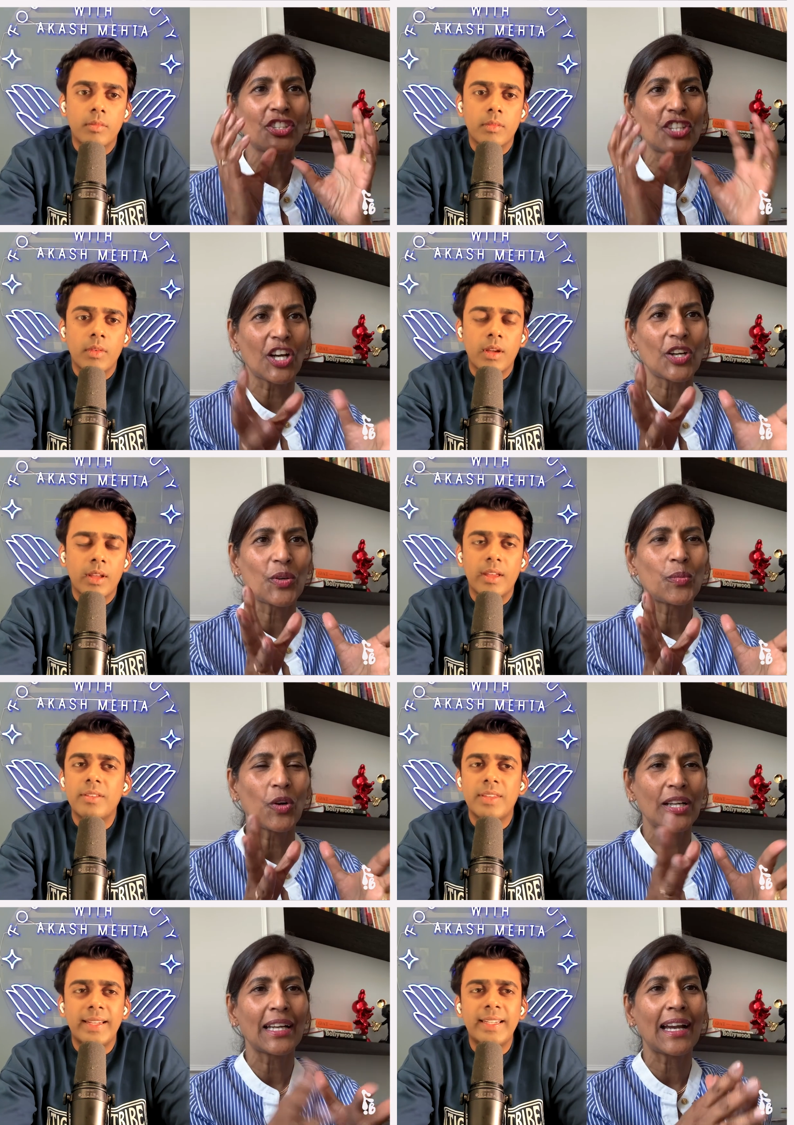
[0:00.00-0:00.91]
Speaker 1: know
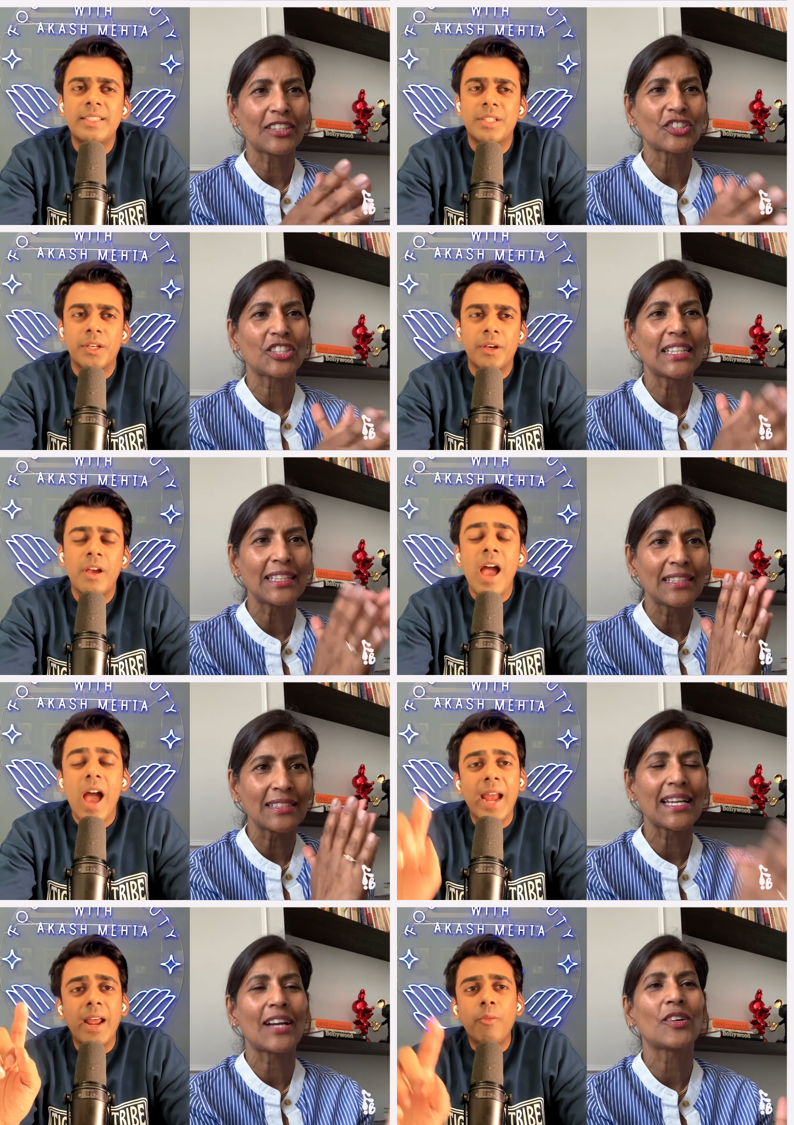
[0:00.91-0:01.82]
what
Speaker 2: they need to.
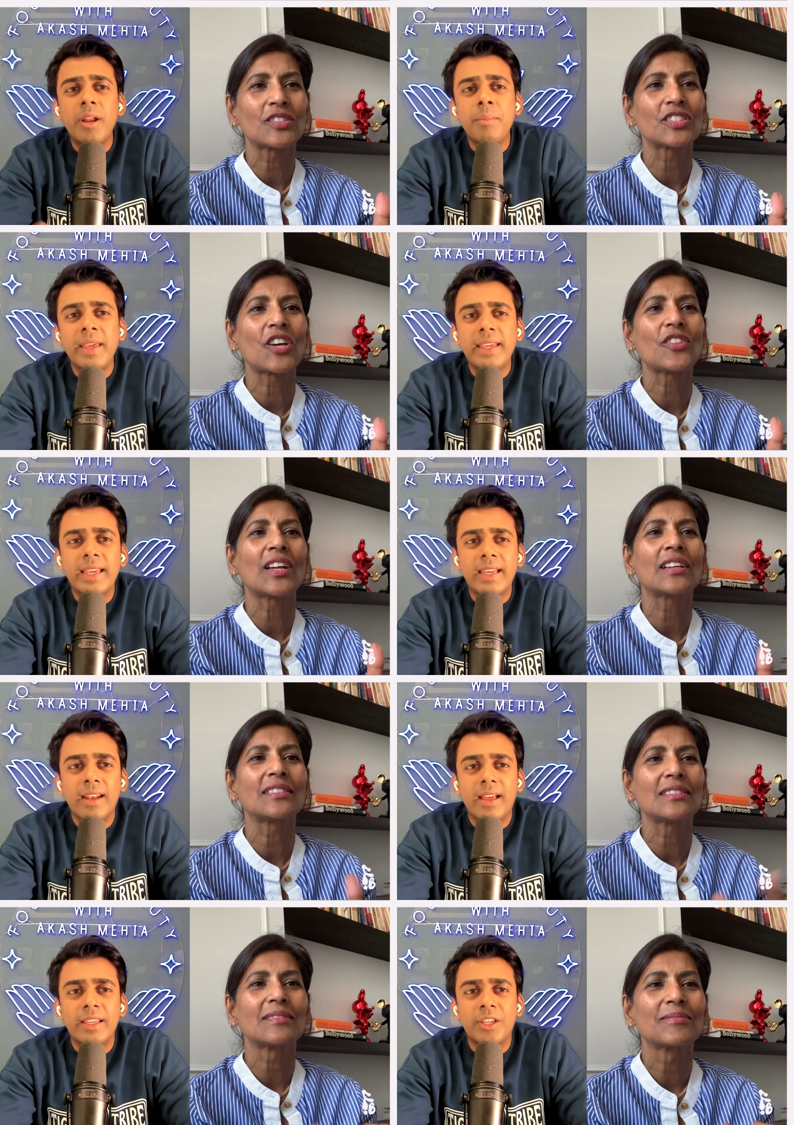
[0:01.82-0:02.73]
And I want to make it
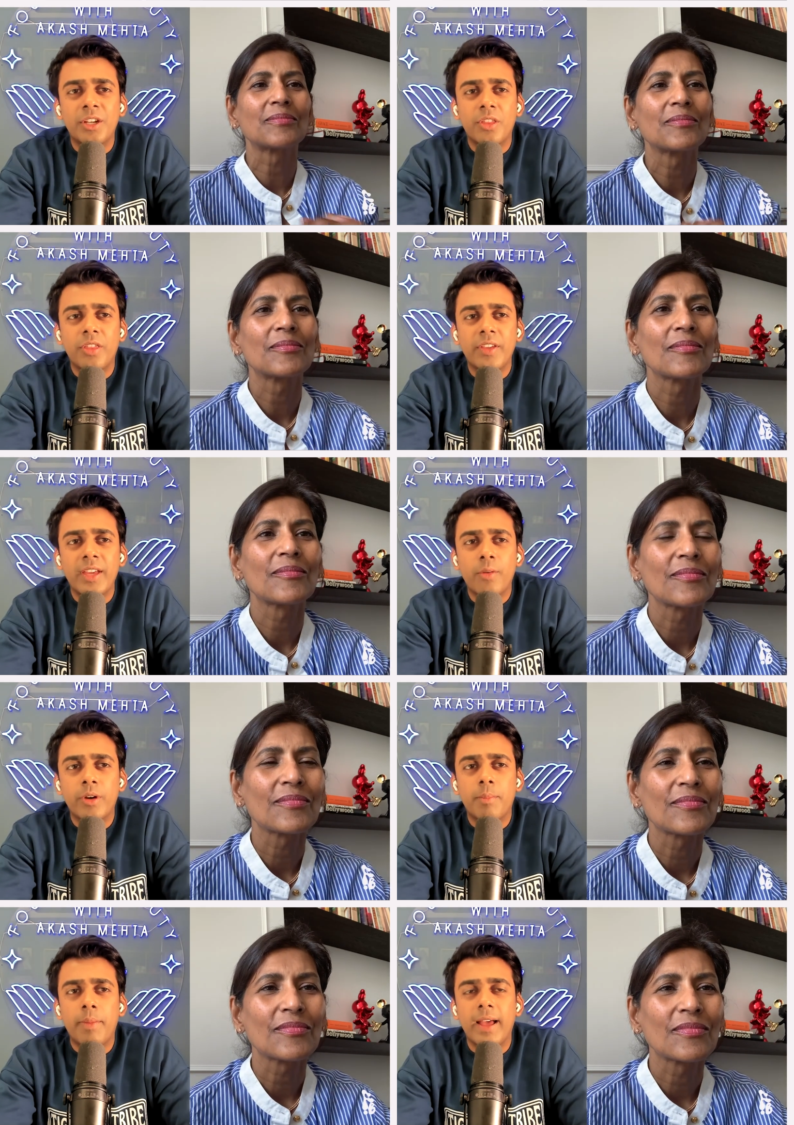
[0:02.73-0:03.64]
like, you know, the thing I
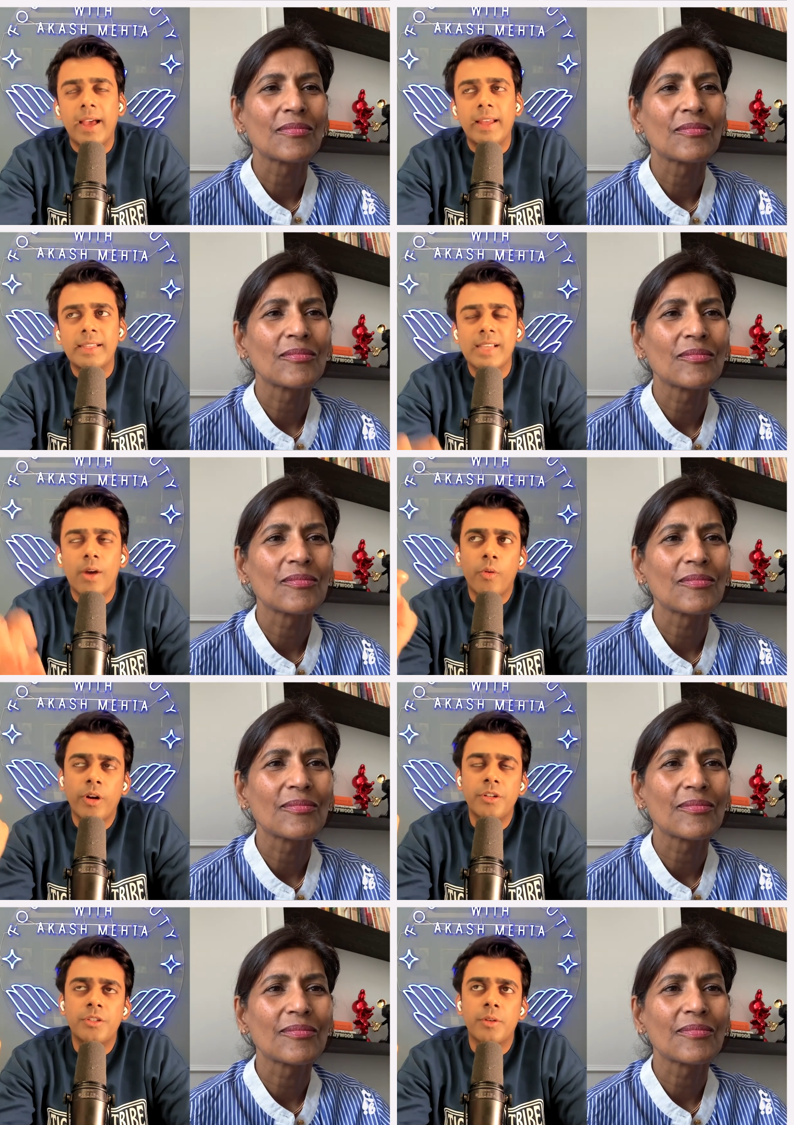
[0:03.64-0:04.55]
want to plan is I
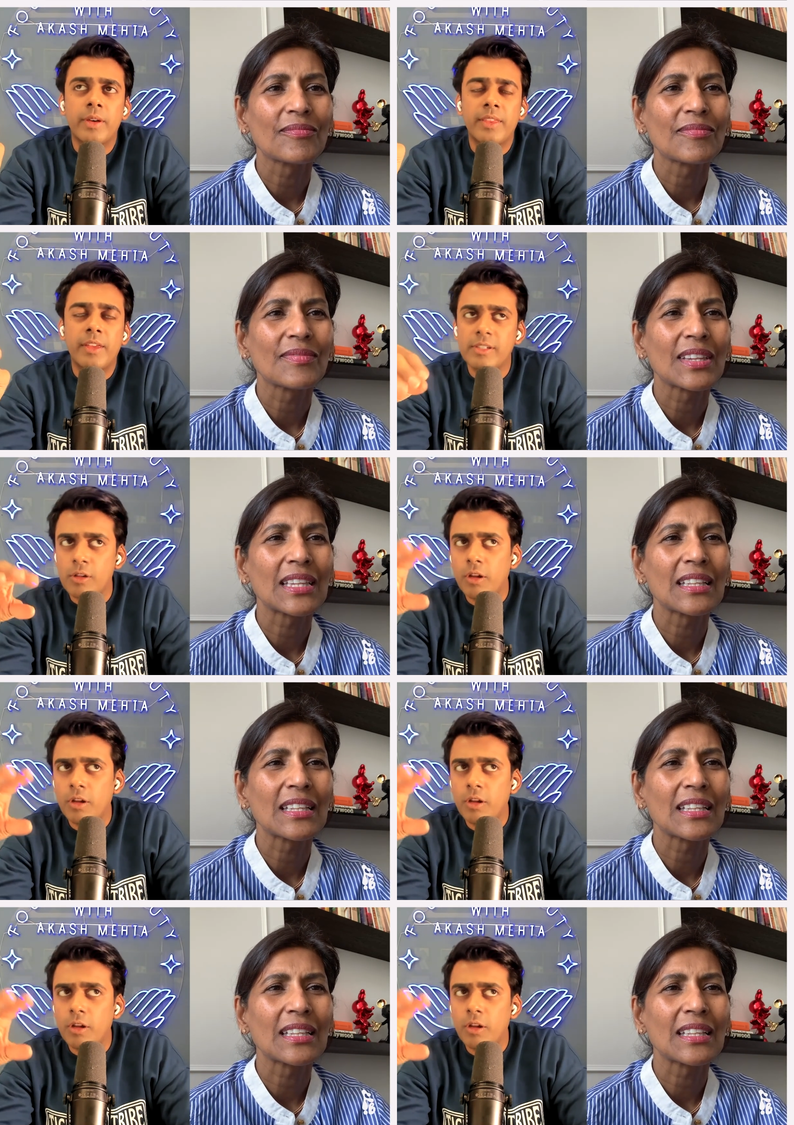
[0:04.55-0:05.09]
want to do it. There is a lot